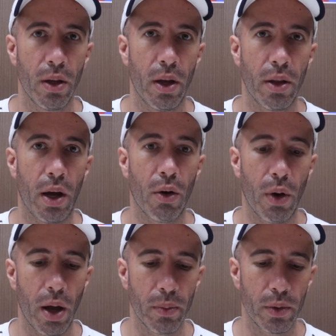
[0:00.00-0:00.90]
And
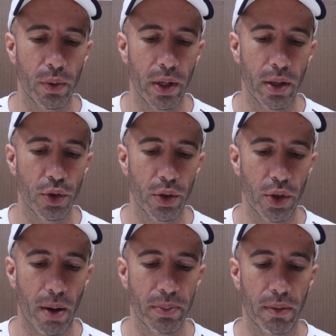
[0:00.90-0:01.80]
now I'm reading the
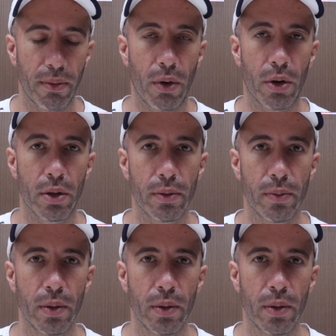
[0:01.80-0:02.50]
chapter 4,